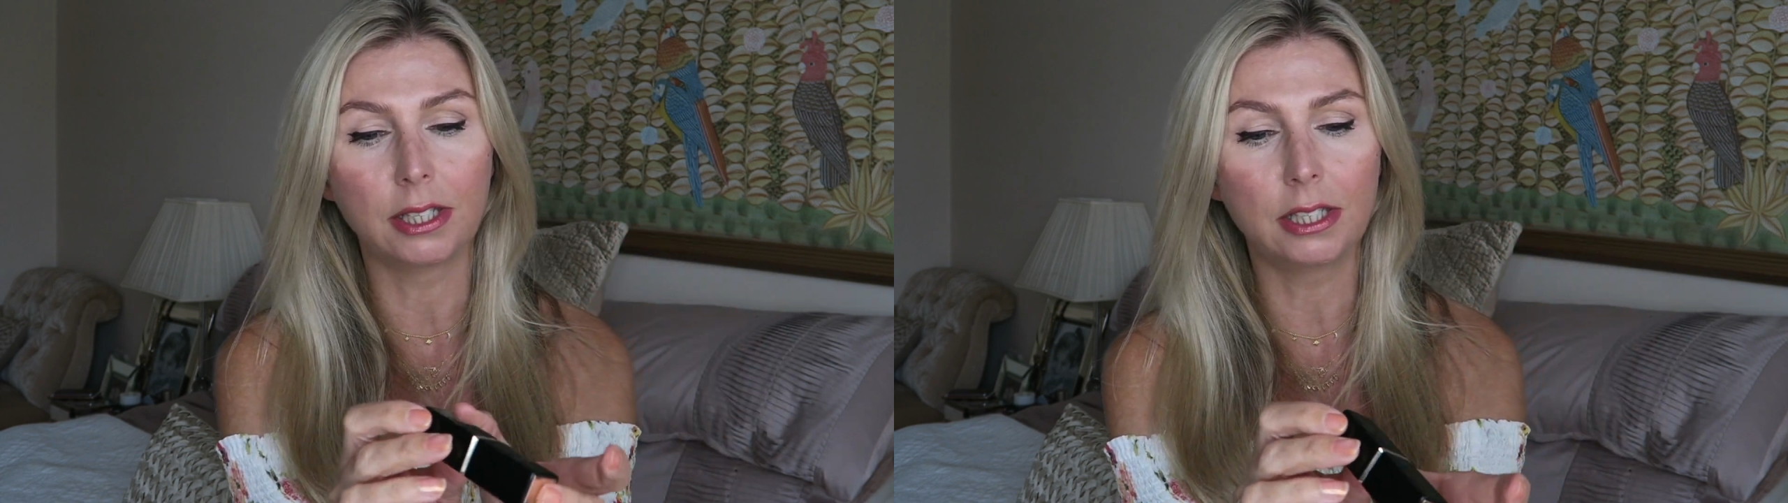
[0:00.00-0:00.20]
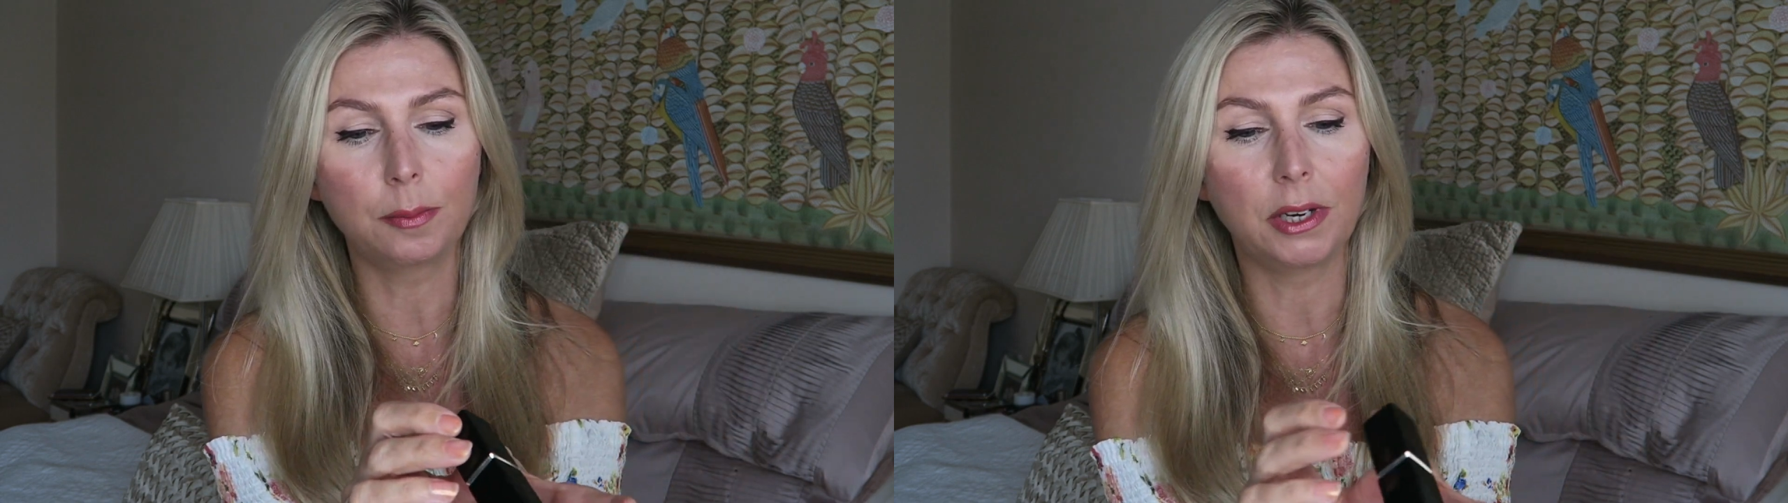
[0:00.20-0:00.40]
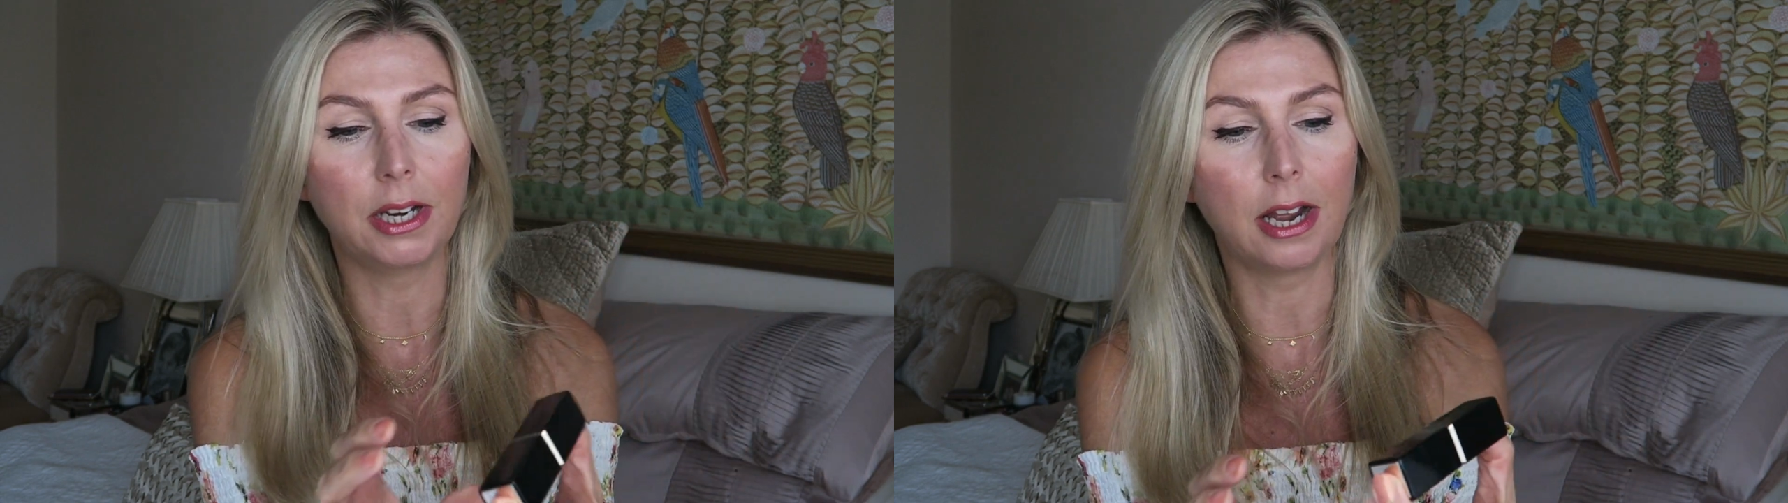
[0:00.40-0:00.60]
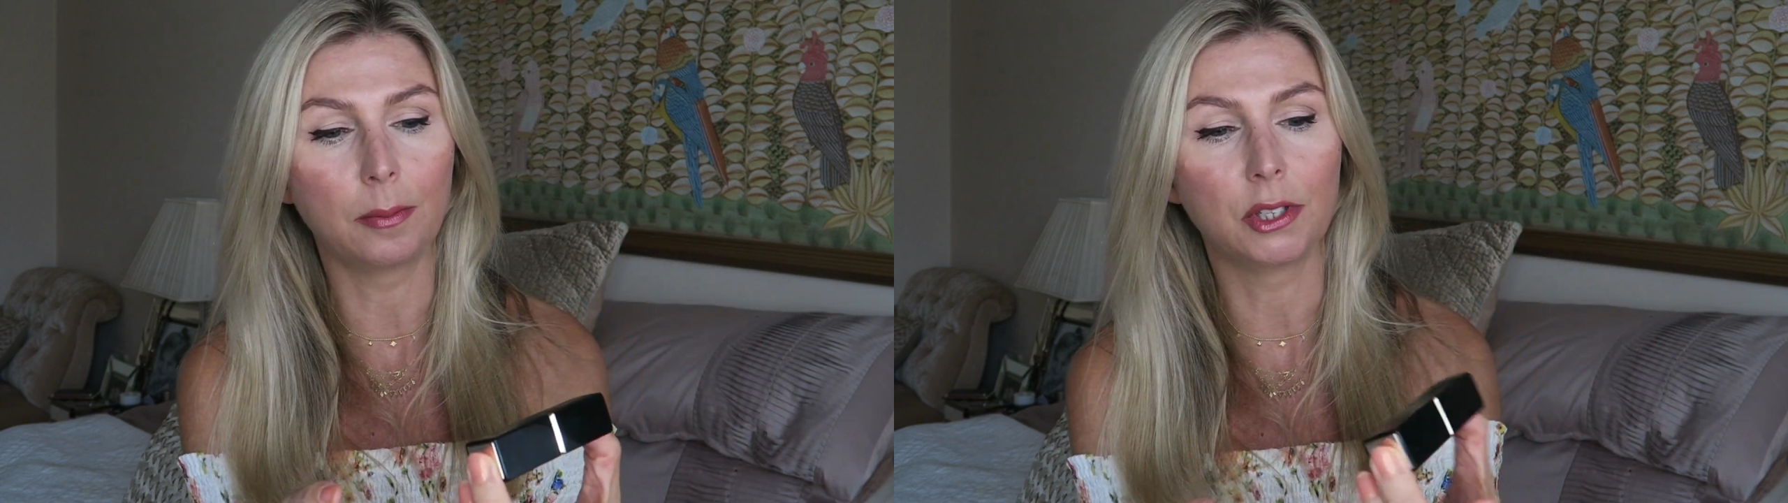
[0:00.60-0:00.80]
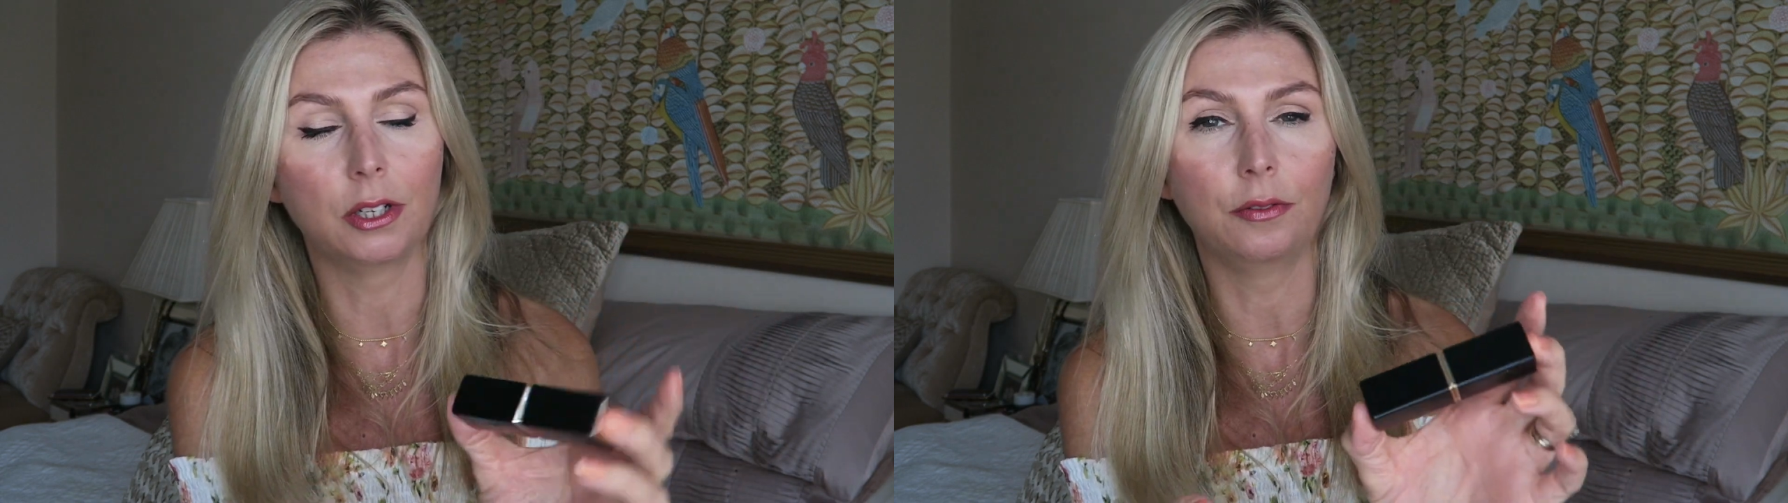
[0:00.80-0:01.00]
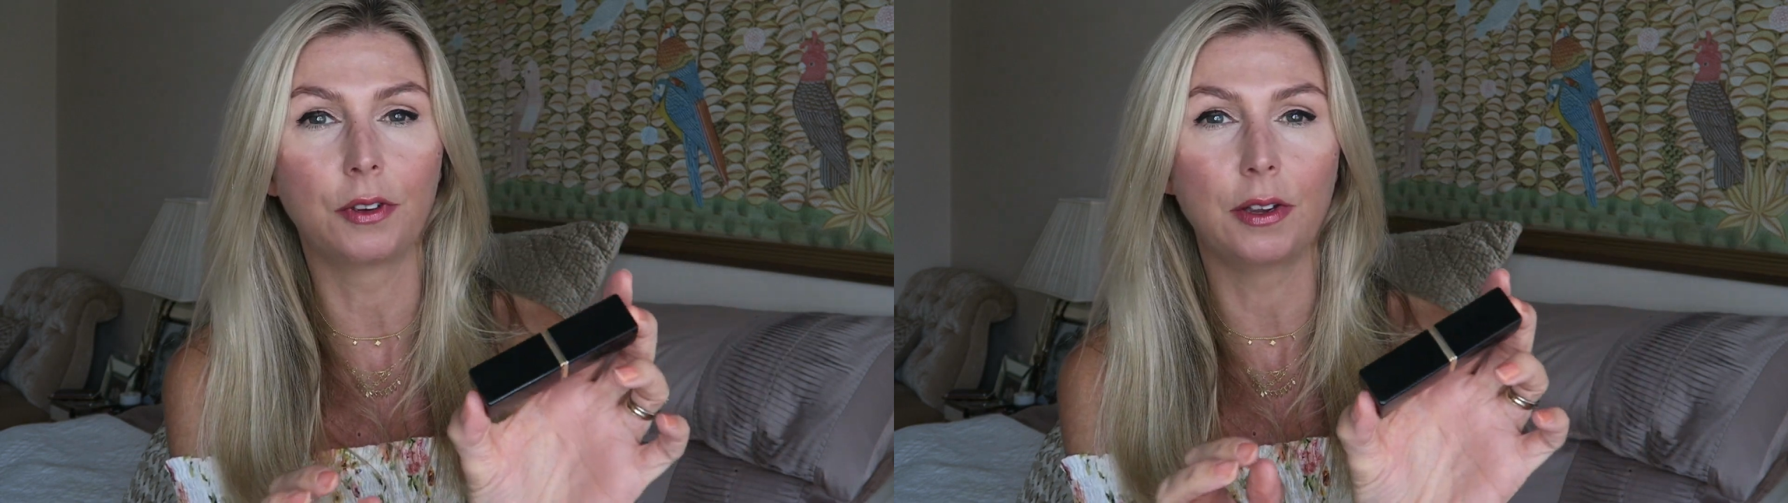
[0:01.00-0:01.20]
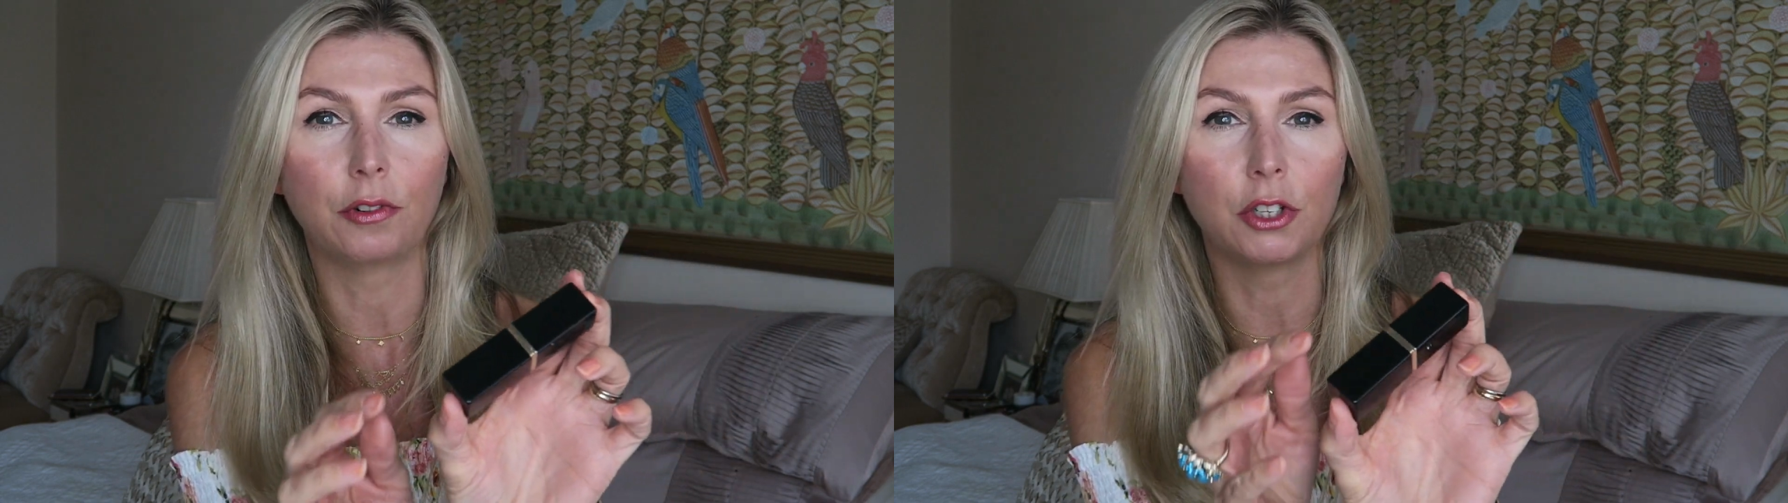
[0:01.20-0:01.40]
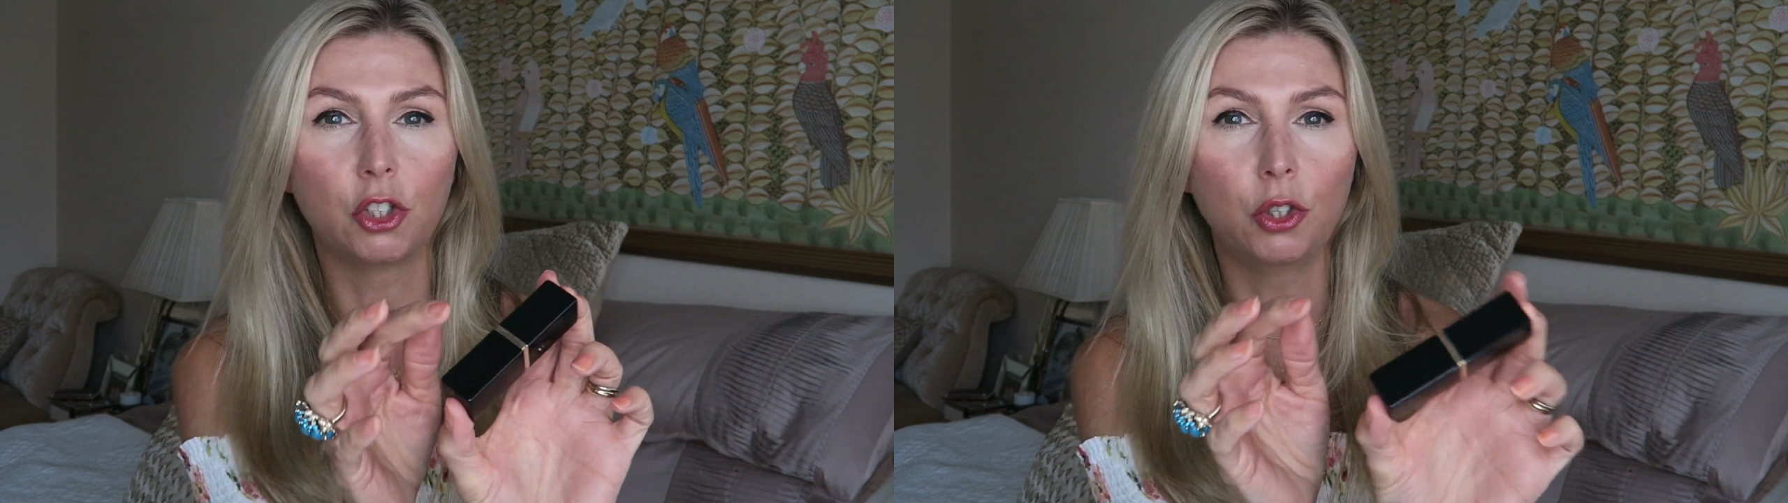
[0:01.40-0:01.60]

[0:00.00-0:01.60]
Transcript: This has been an absolute favourite.